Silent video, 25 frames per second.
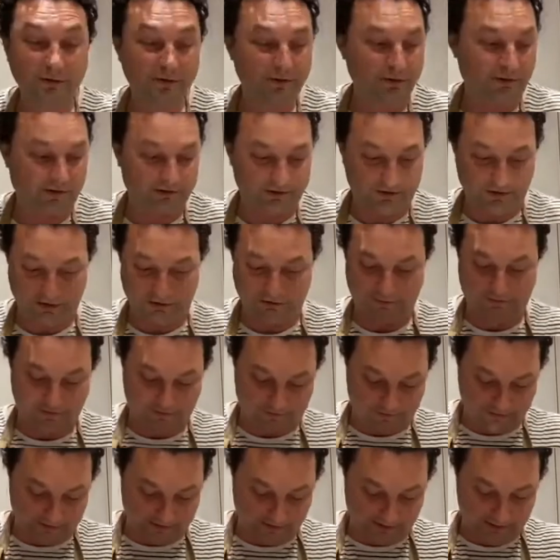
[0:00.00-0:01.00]

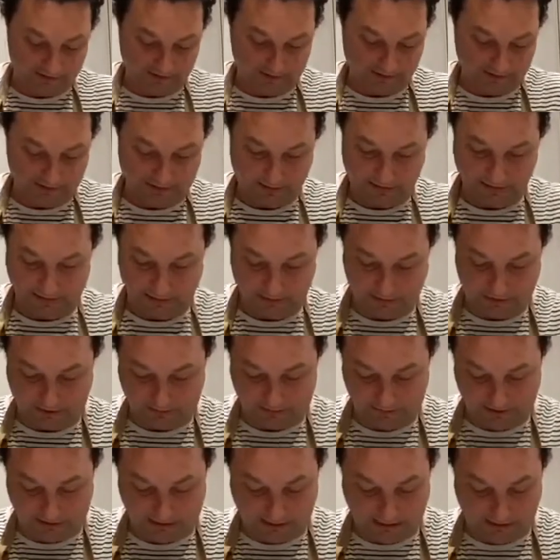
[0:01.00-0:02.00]
$1.50. How
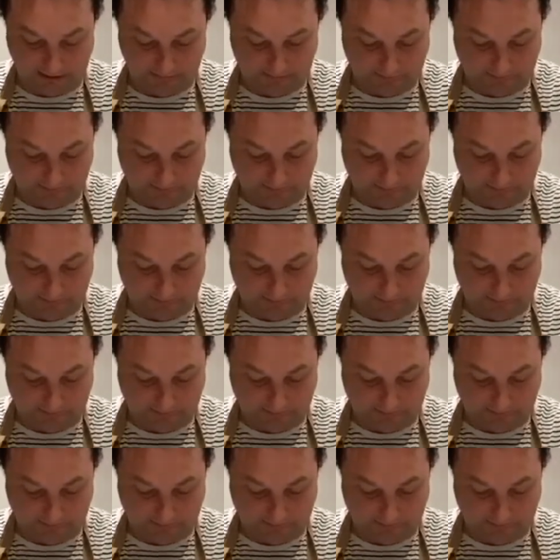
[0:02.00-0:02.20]
cheap's that?